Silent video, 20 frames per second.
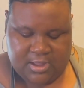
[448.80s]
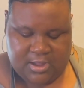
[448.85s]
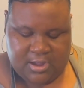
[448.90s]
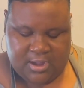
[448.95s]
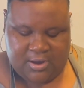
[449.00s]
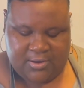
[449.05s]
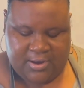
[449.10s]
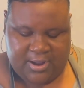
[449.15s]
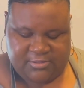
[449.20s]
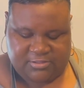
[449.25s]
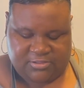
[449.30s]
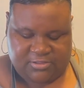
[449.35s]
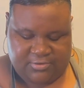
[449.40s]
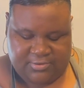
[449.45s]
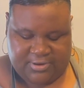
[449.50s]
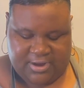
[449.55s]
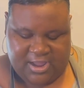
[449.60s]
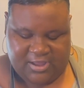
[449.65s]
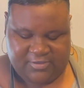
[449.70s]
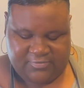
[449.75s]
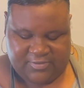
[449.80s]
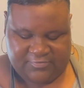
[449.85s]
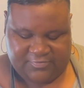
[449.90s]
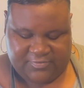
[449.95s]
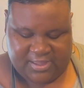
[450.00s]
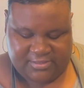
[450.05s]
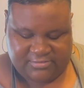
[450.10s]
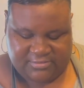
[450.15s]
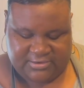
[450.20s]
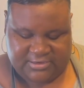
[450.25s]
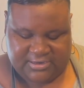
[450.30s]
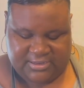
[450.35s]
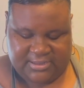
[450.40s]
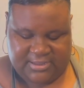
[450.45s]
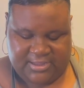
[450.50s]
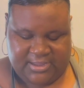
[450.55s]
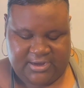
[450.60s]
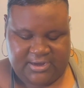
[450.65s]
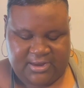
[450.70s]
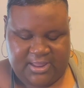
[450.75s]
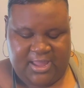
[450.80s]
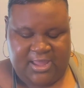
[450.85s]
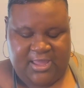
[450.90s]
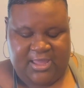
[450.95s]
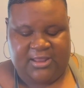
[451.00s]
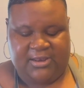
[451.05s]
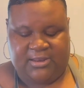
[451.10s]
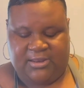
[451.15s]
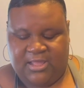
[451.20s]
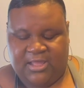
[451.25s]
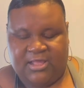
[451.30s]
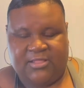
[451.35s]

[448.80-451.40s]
All right, so now that that's done and